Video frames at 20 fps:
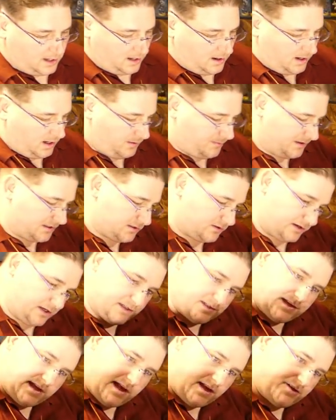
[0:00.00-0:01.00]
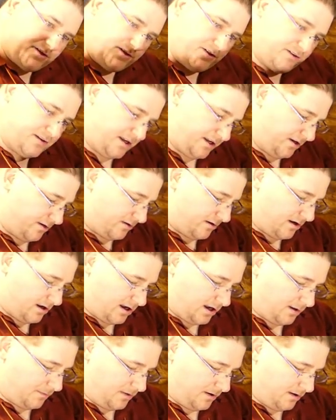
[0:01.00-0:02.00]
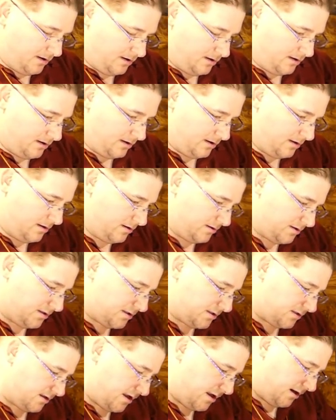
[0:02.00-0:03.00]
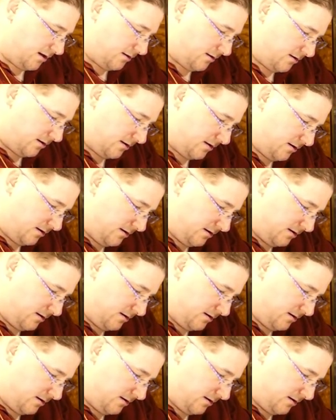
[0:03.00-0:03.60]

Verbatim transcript: heat bed's already attached. You take your knob, you slide it on.